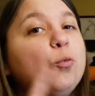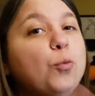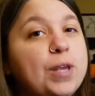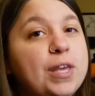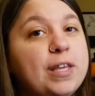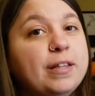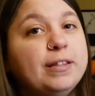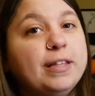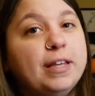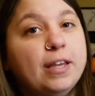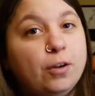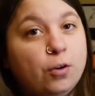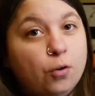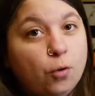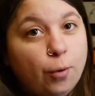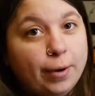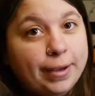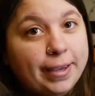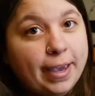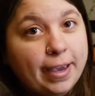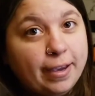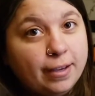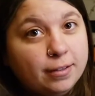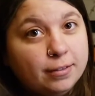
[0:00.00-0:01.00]
really
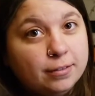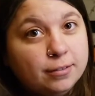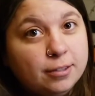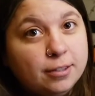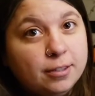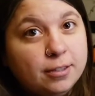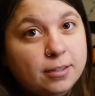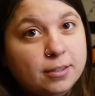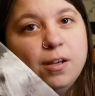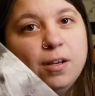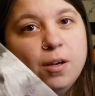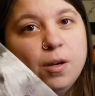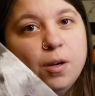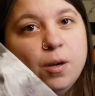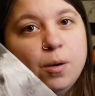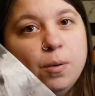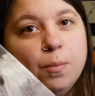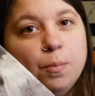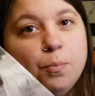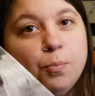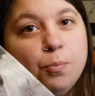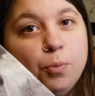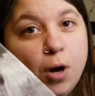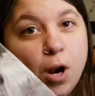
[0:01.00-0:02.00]
annoying.
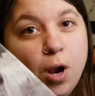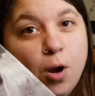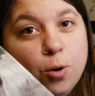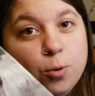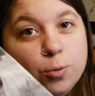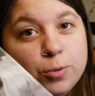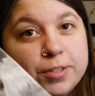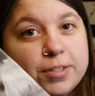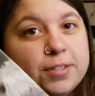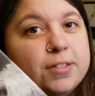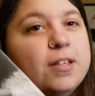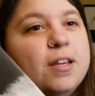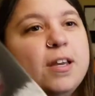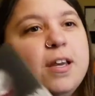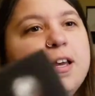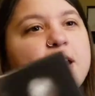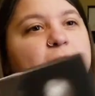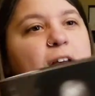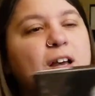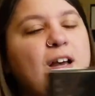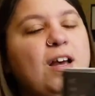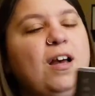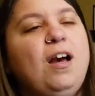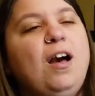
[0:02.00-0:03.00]
Pros.
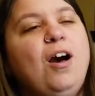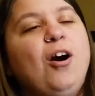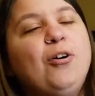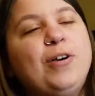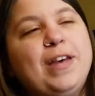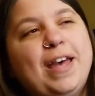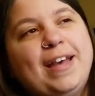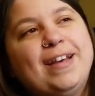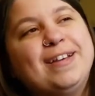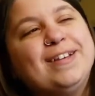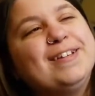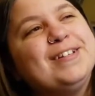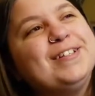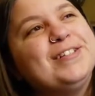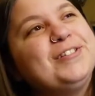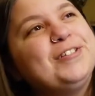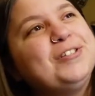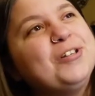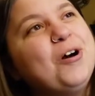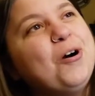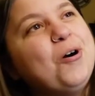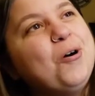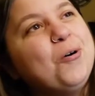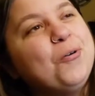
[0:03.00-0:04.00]
Okay,
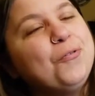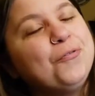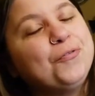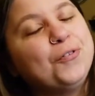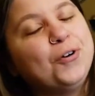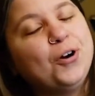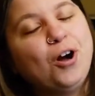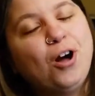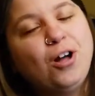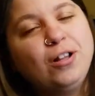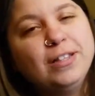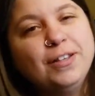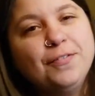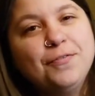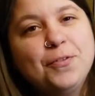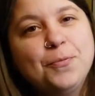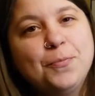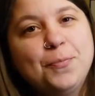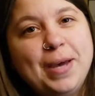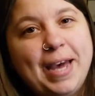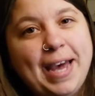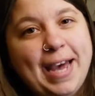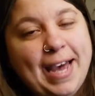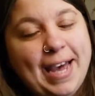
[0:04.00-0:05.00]
so for all of the
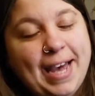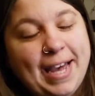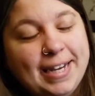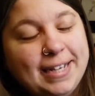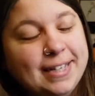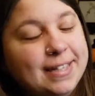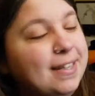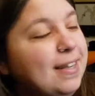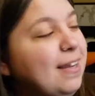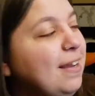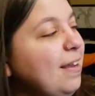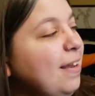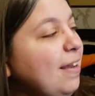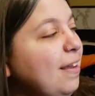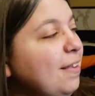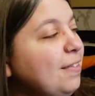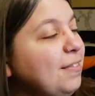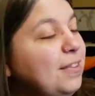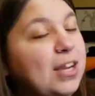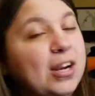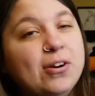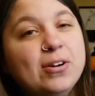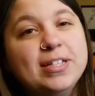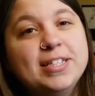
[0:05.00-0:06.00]
bad,
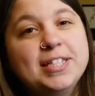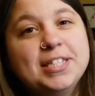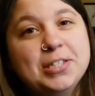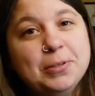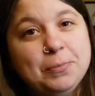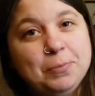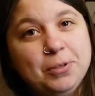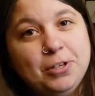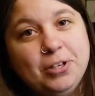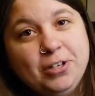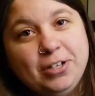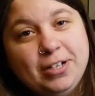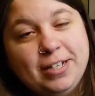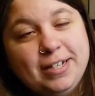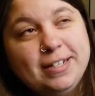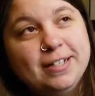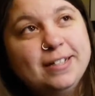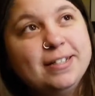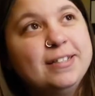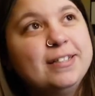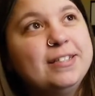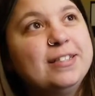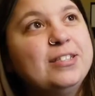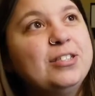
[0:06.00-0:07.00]
there is some good.
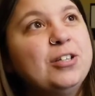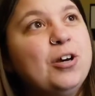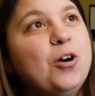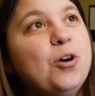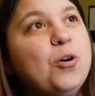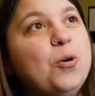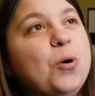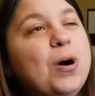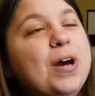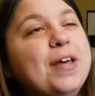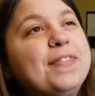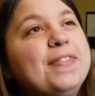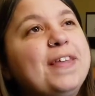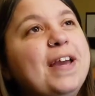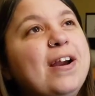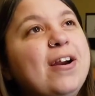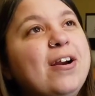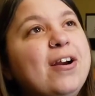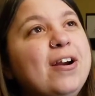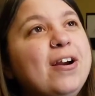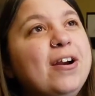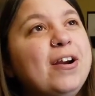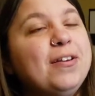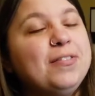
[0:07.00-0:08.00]
So
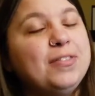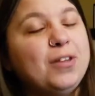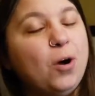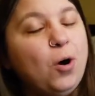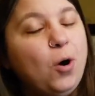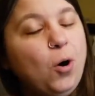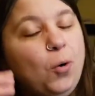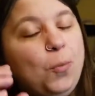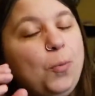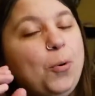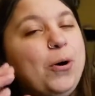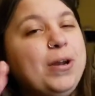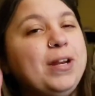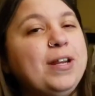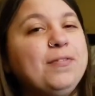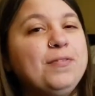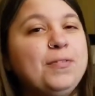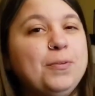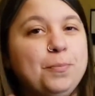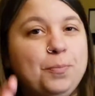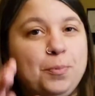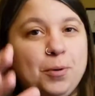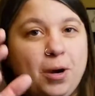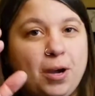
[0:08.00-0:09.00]
the whole point of
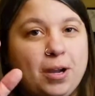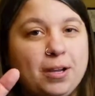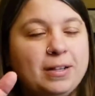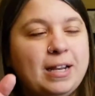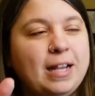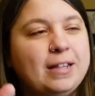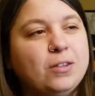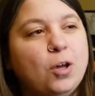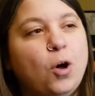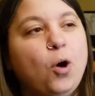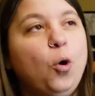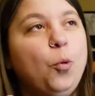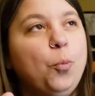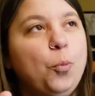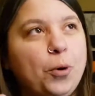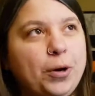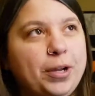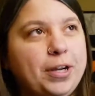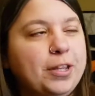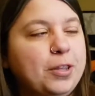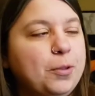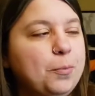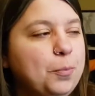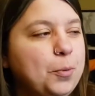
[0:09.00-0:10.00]
the book, not the whole
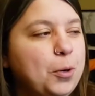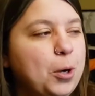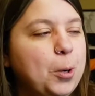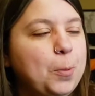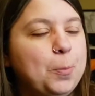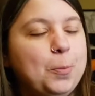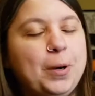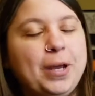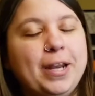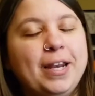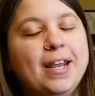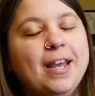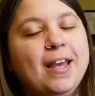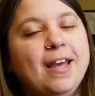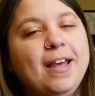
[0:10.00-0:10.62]
point of the book, but